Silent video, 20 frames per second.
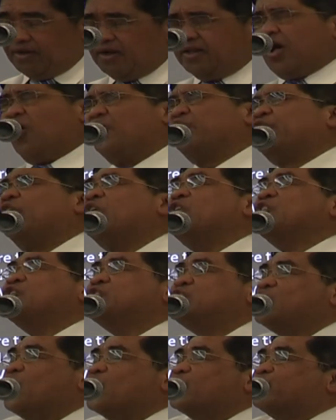Now there
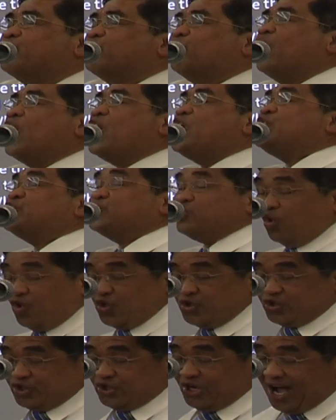is no trace
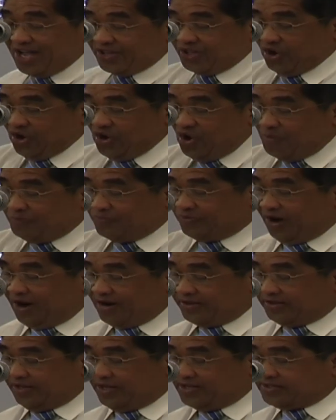or shadow of
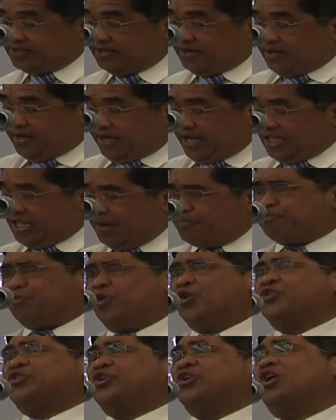darkness in the
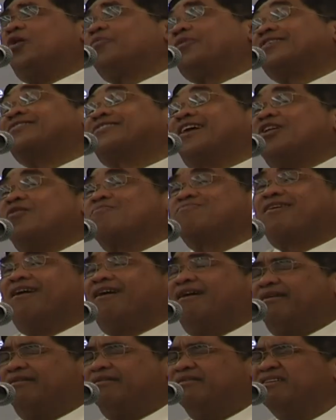person of the Son of
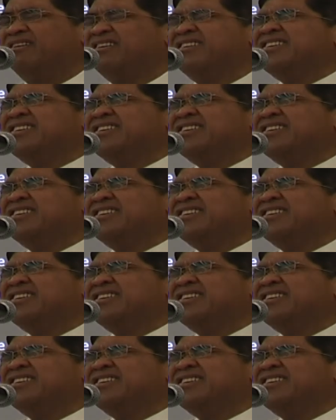God.